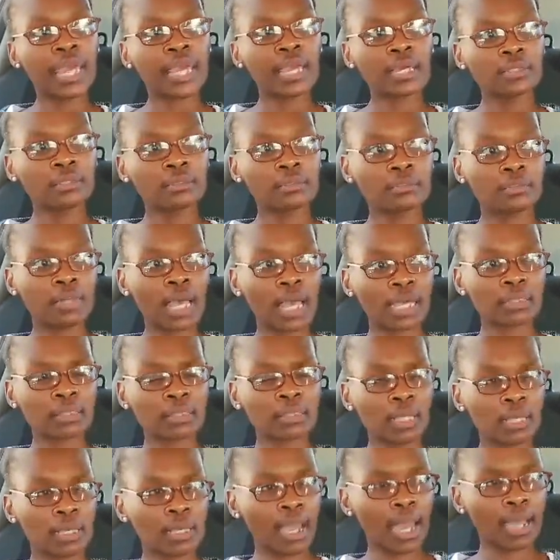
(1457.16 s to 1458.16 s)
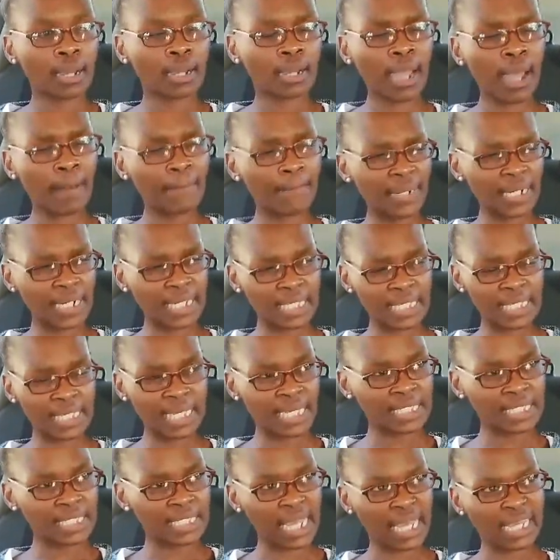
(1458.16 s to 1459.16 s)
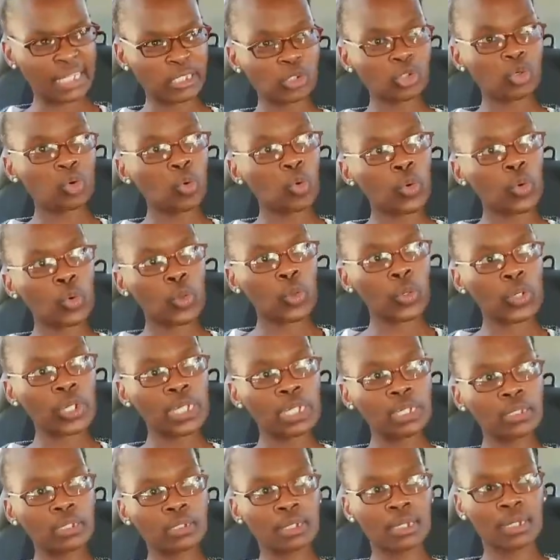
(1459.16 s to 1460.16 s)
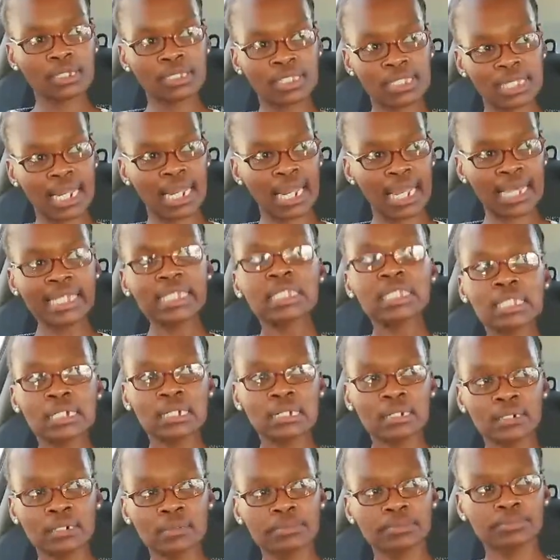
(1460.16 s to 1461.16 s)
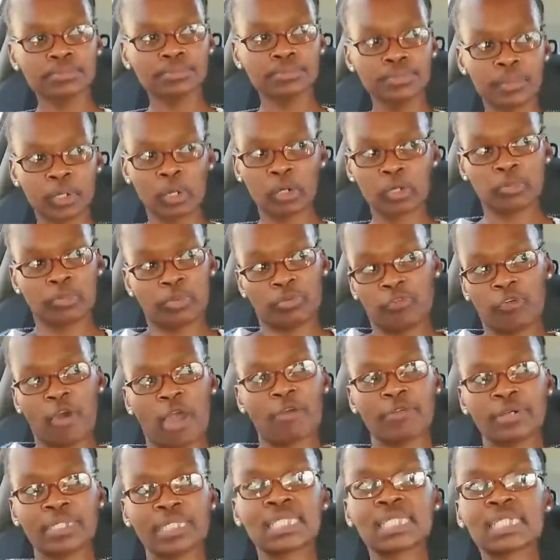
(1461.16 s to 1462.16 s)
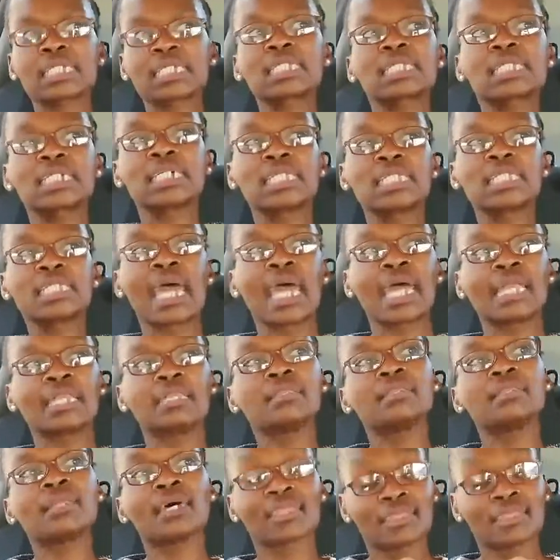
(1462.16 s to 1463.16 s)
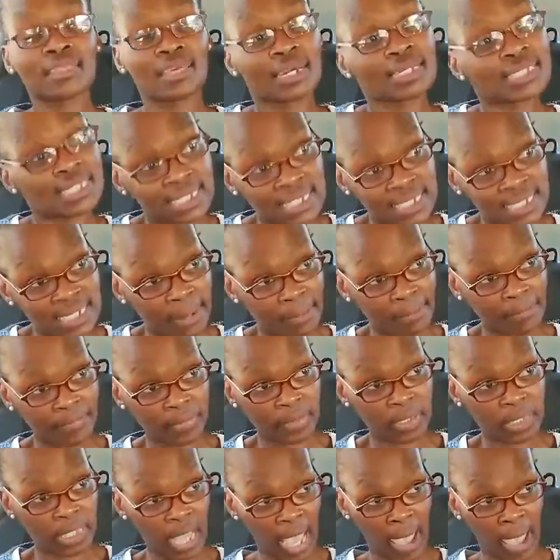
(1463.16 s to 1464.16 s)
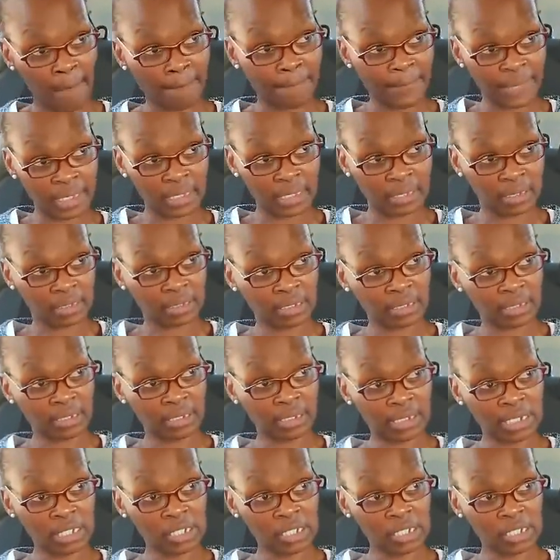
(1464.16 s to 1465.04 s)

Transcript: Then I think a couple of years, like 2 years later, because before I was 16, then the third attempt happened.